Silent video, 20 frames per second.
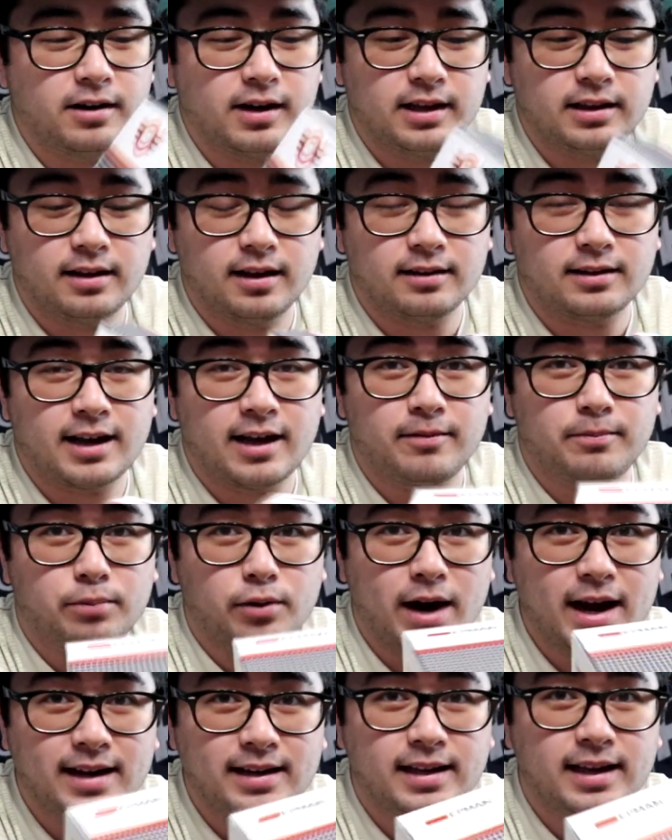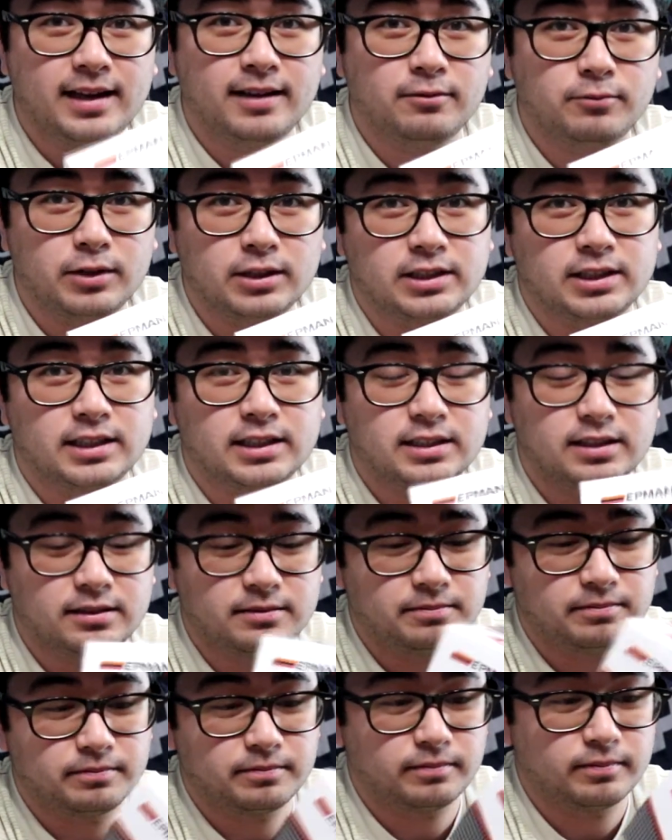It does have branding, which is
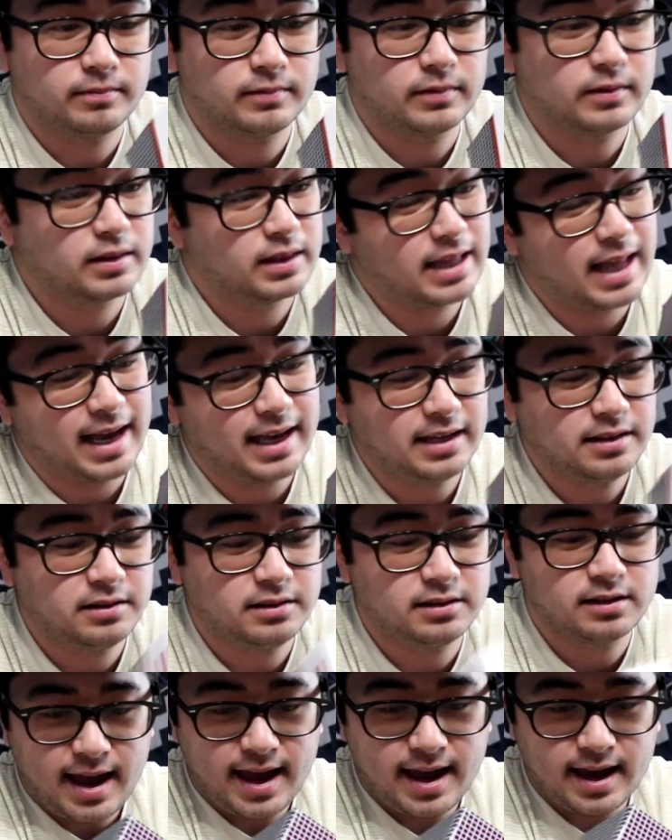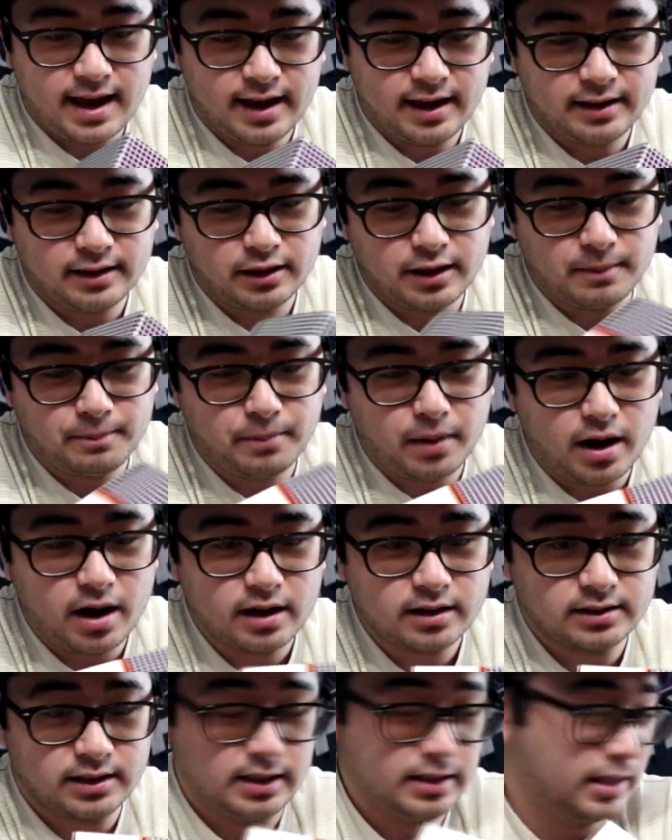nice, and the
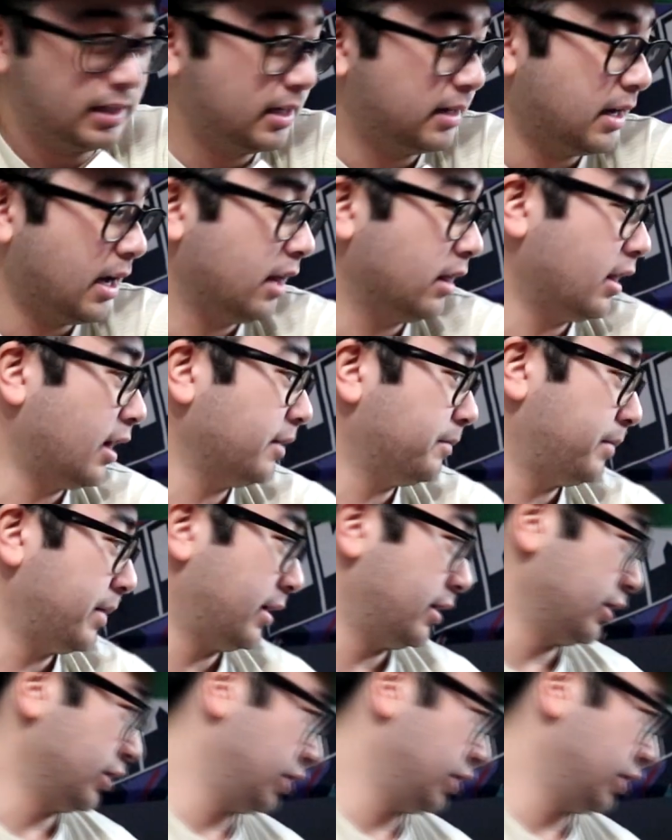box is in a lot better